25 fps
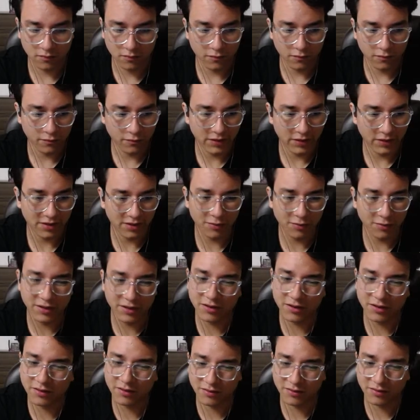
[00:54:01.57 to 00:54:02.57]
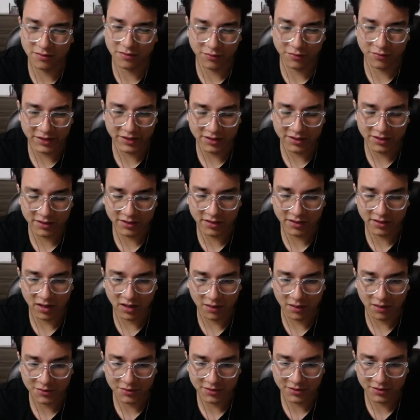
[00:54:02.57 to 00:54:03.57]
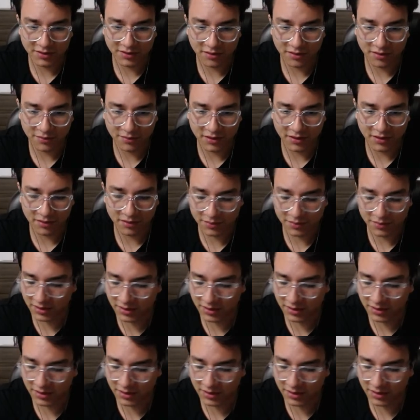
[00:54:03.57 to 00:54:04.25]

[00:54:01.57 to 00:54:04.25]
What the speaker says: We could return an option or something, but